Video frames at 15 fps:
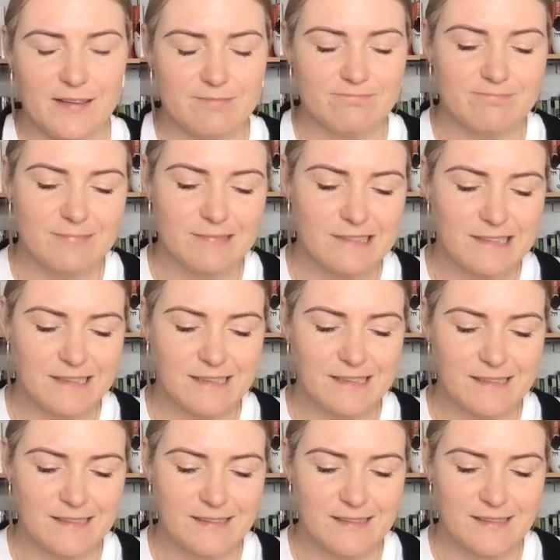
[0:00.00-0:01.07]

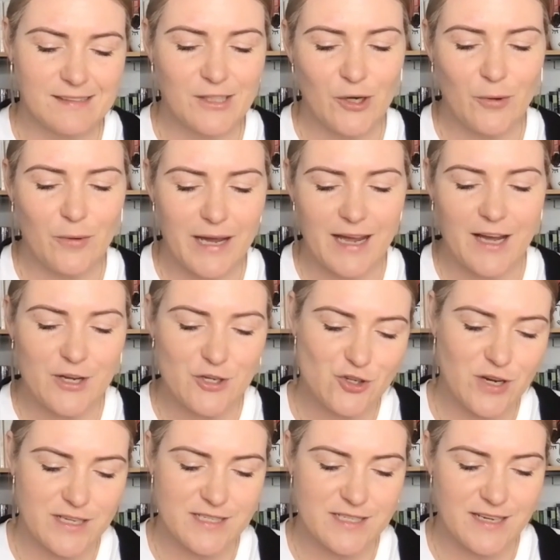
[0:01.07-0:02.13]
I can't
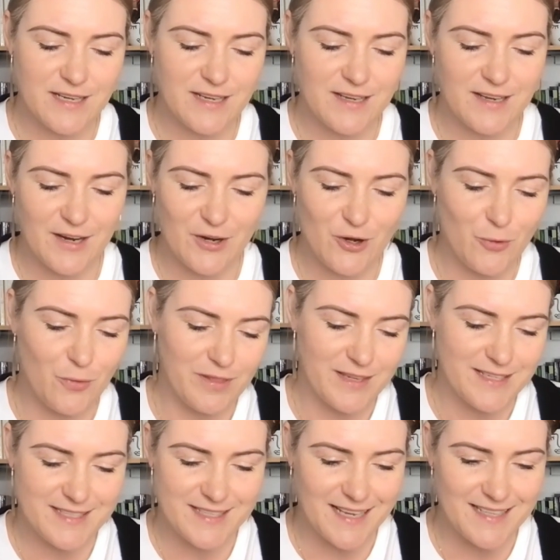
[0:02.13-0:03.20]
trust it. I don't know what
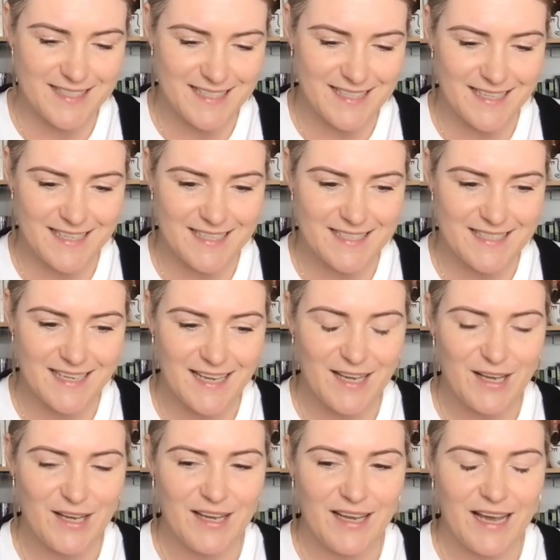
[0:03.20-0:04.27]
this sense is.
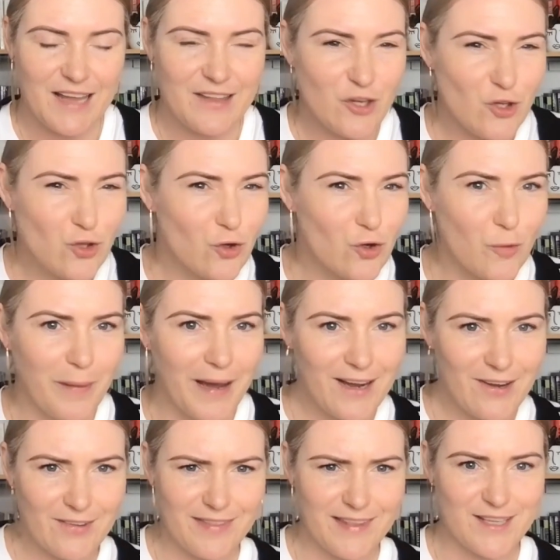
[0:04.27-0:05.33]
And then you look
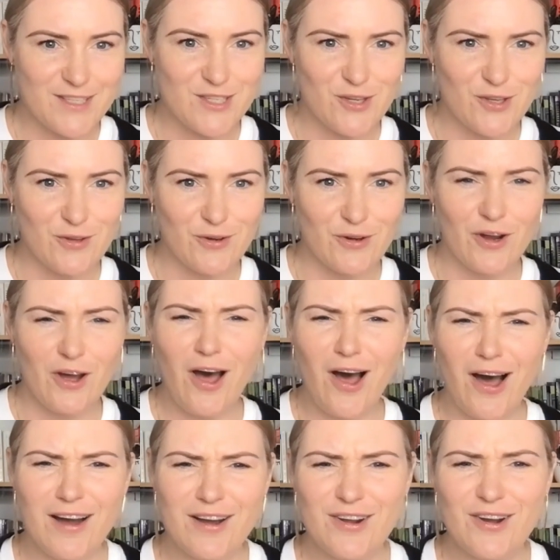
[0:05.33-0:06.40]
back on things and you thought,
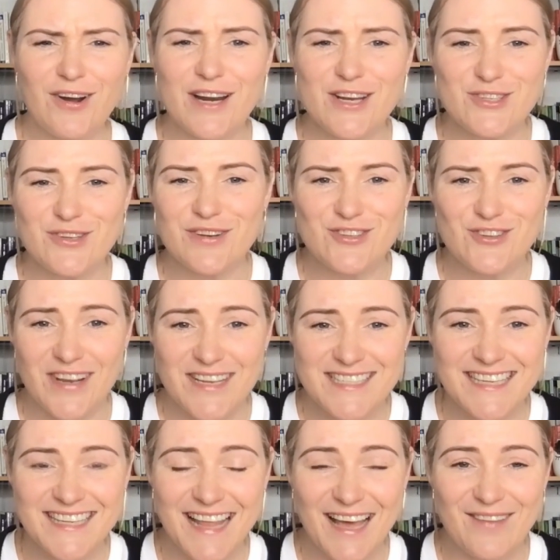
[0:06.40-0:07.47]
oh, God, I should have
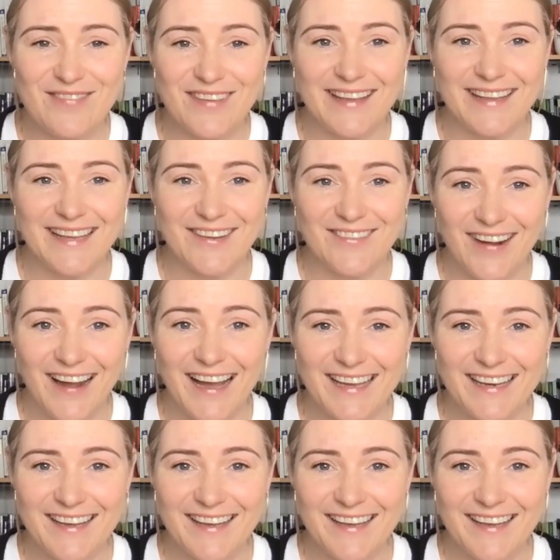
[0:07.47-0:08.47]
trusted that feeling, right?